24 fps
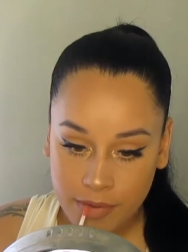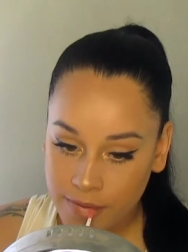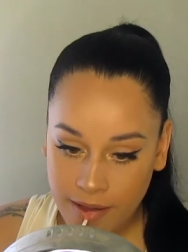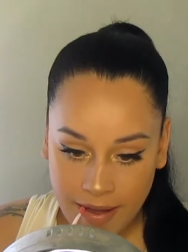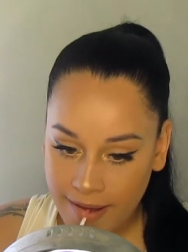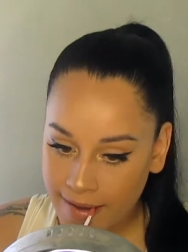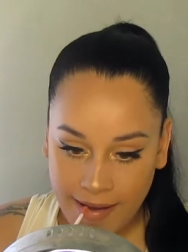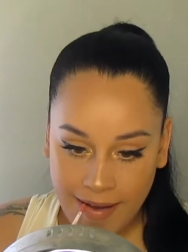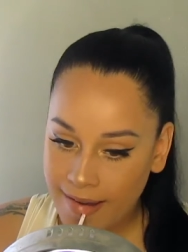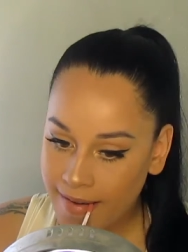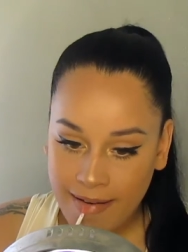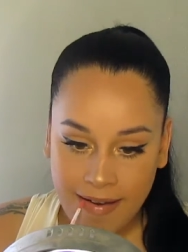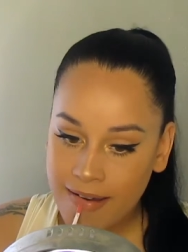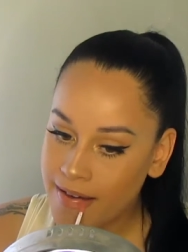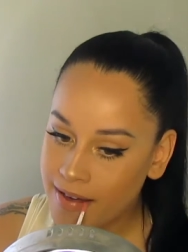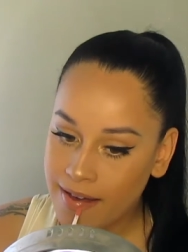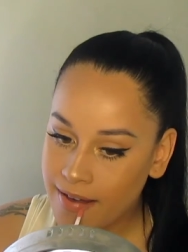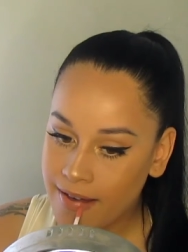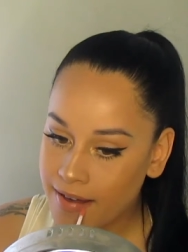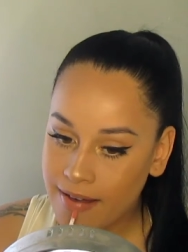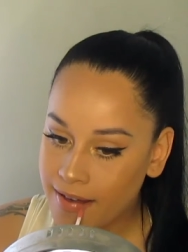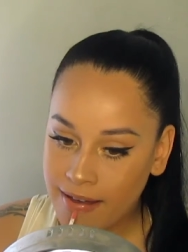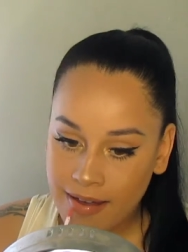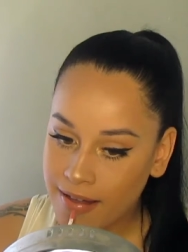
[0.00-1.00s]
Baby,
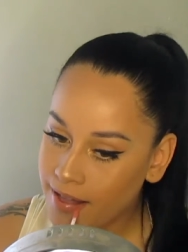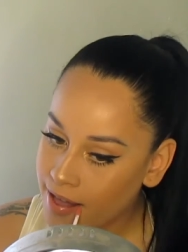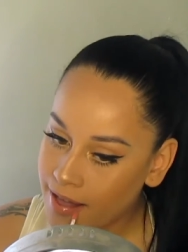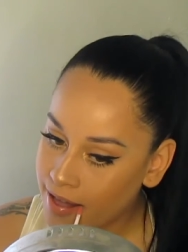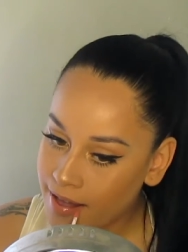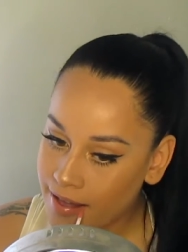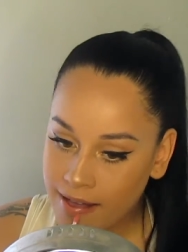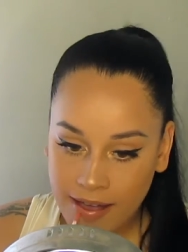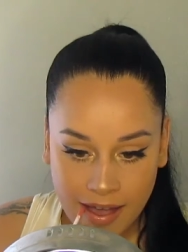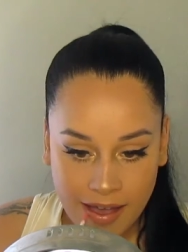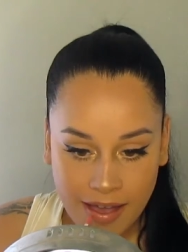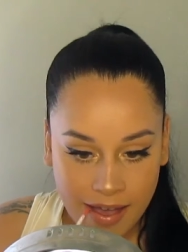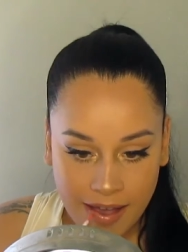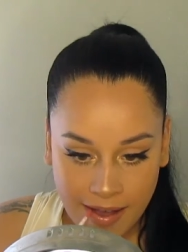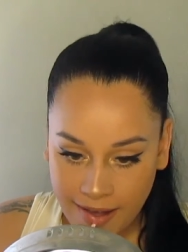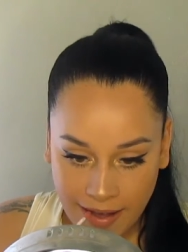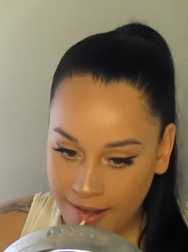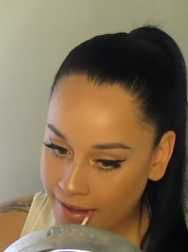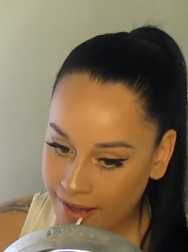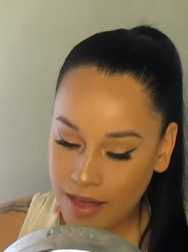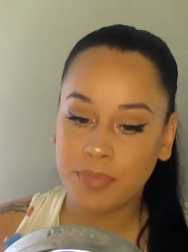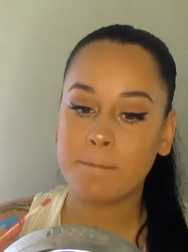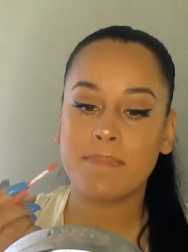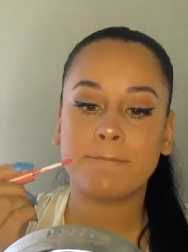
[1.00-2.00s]
oops, I done
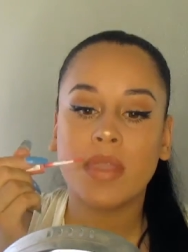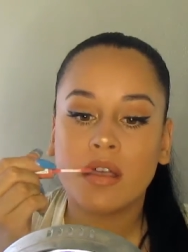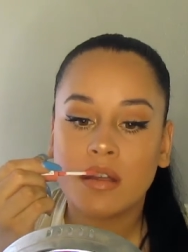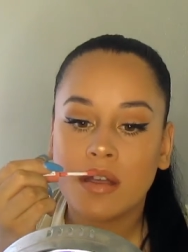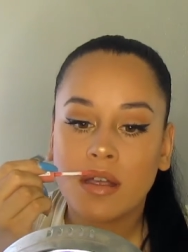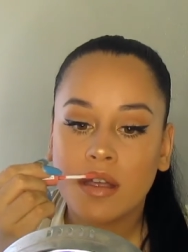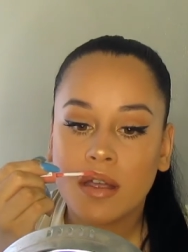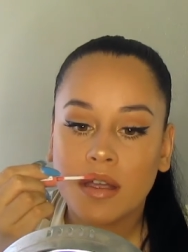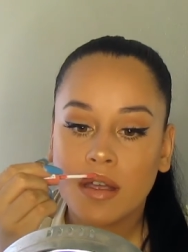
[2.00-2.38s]
fell so